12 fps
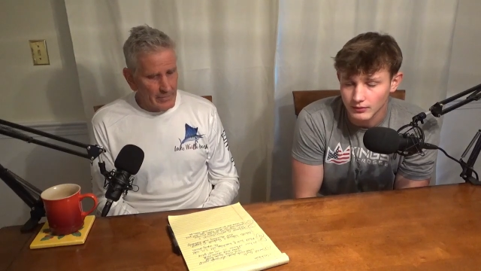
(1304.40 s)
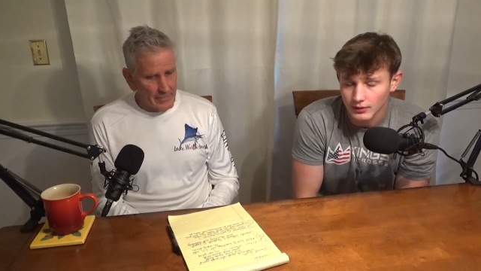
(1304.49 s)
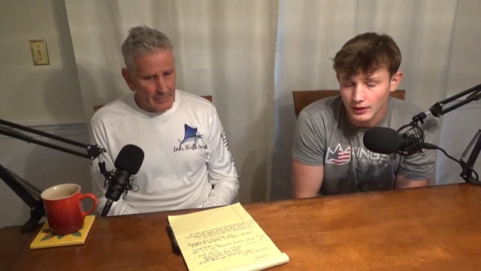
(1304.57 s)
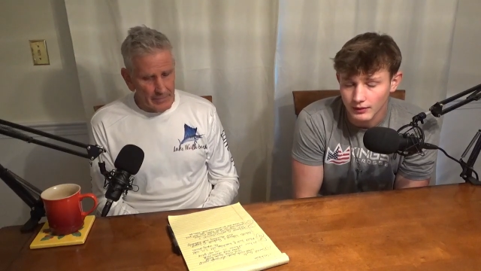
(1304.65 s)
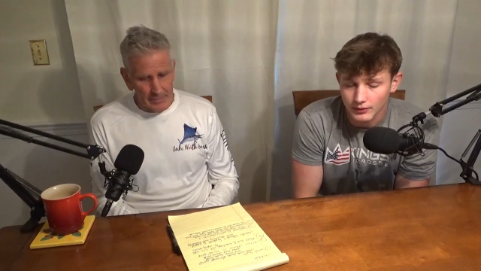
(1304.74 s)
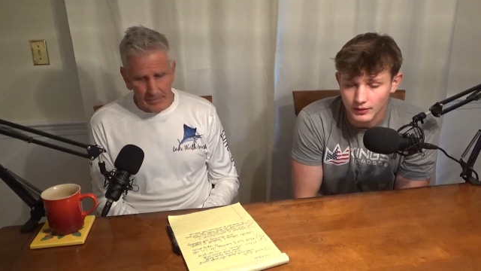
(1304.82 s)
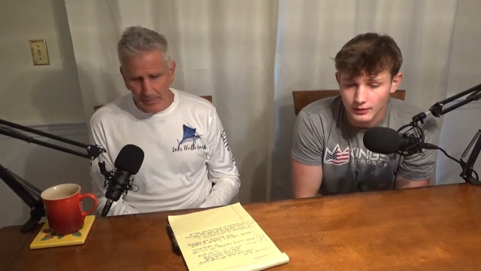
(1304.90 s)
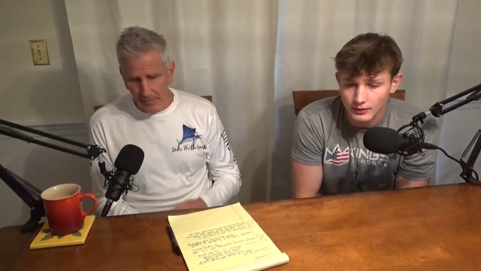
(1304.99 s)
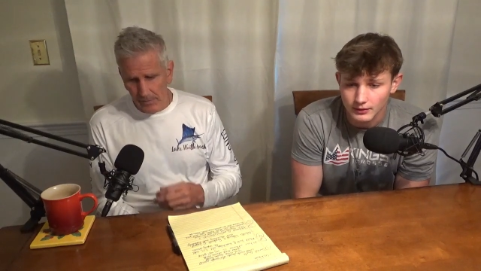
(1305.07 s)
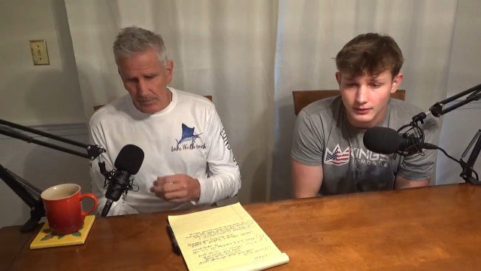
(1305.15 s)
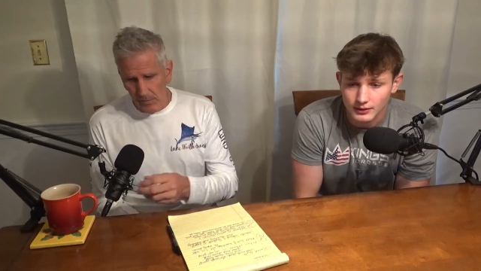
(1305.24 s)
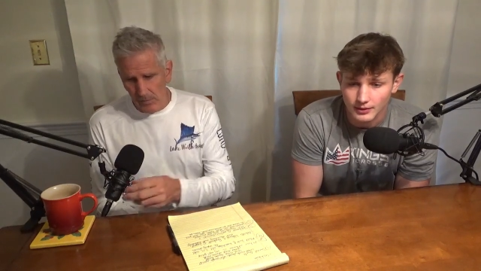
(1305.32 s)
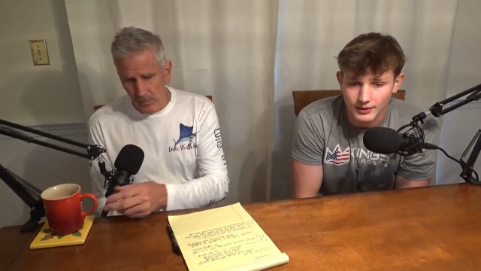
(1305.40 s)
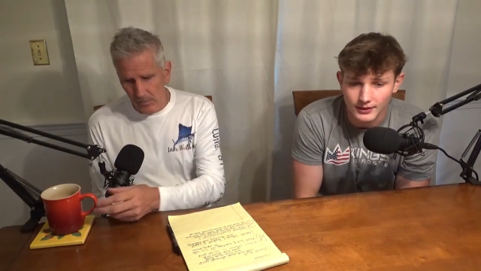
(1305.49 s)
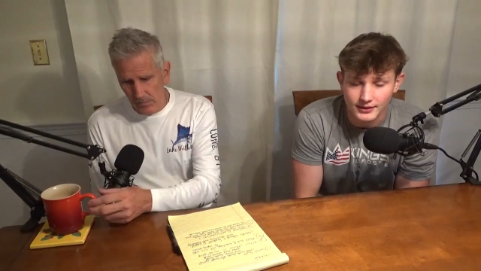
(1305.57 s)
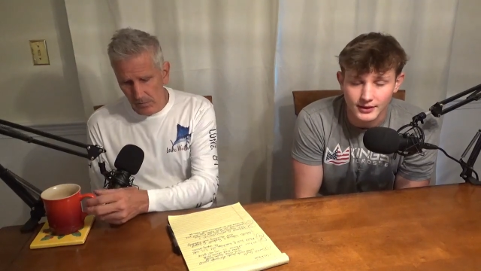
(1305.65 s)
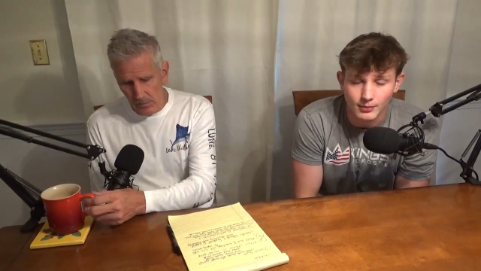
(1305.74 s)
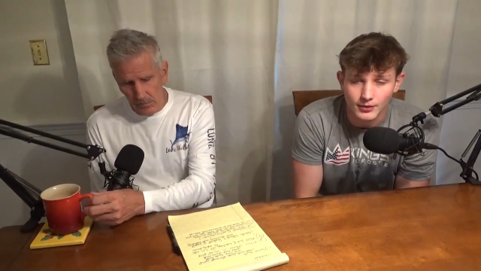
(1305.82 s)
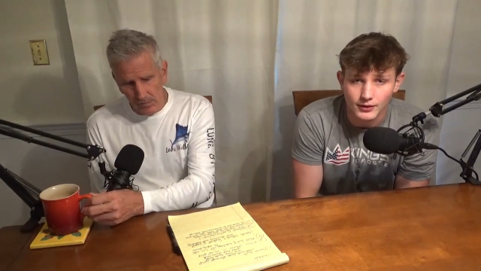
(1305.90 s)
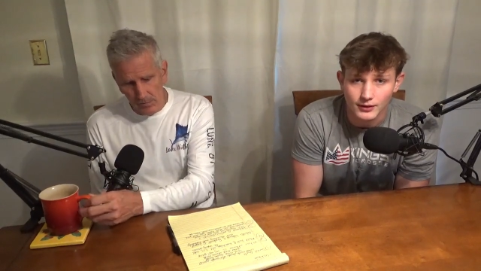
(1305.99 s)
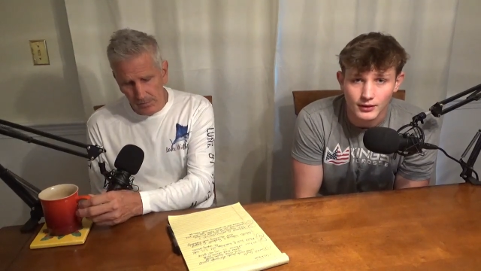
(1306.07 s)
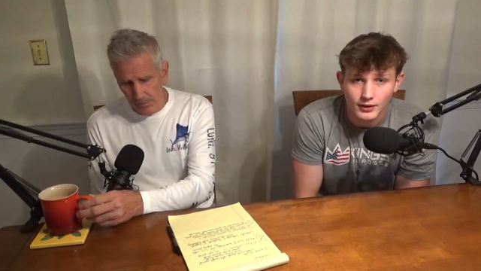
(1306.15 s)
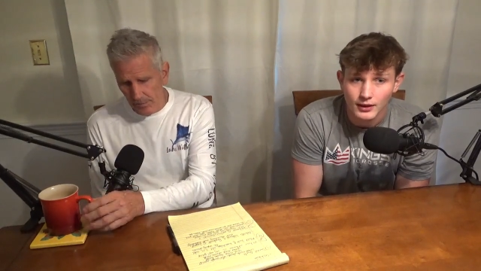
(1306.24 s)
Speaker 1: whatever, something as simple